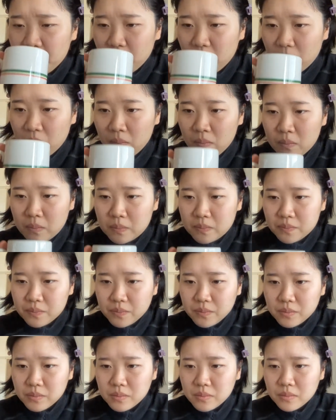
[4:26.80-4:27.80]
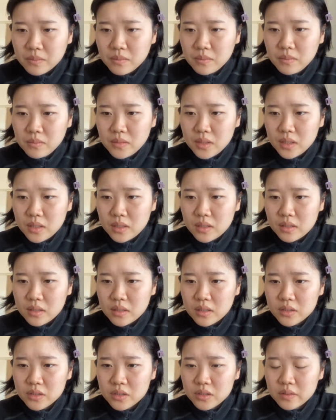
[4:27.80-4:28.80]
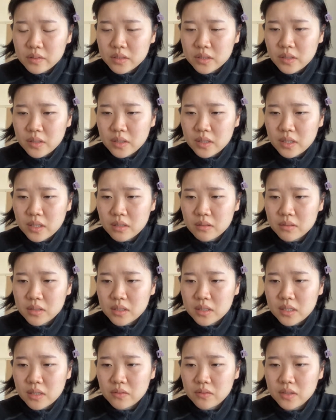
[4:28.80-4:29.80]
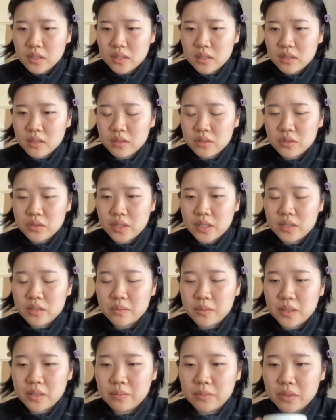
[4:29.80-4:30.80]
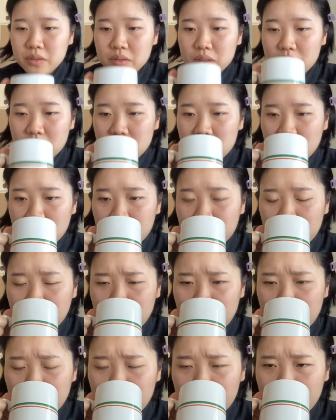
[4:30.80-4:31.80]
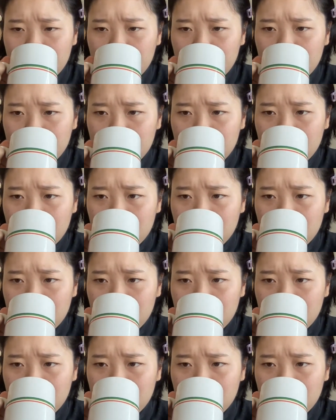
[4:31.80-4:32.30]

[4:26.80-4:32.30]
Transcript: not sure what's going on. Definitely something strange to my immune system. Okay.